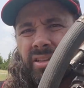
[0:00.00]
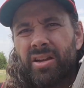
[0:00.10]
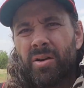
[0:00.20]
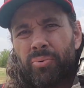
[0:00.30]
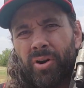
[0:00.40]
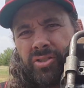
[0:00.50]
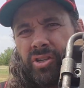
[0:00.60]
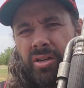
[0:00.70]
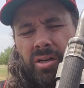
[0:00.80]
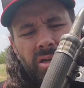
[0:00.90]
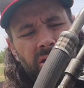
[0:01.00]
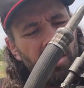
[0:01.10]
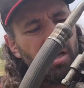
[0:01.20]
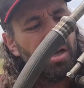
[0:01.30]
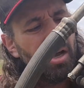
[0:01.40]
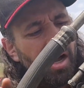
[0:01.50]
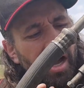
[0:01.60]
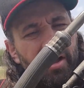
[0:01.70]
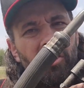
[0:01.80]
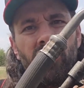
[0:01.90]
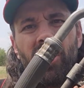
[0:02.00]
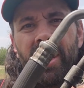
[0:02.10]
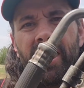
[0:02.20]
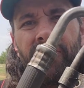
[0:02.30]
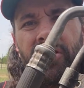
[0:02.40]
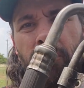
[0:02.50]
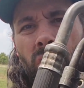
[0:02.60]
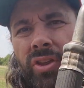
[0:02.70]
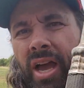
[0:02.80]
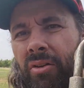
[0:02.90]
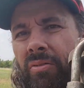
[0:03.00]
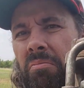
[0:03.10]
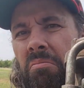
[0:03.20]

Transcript: to the compressor. I could not get this bolt out,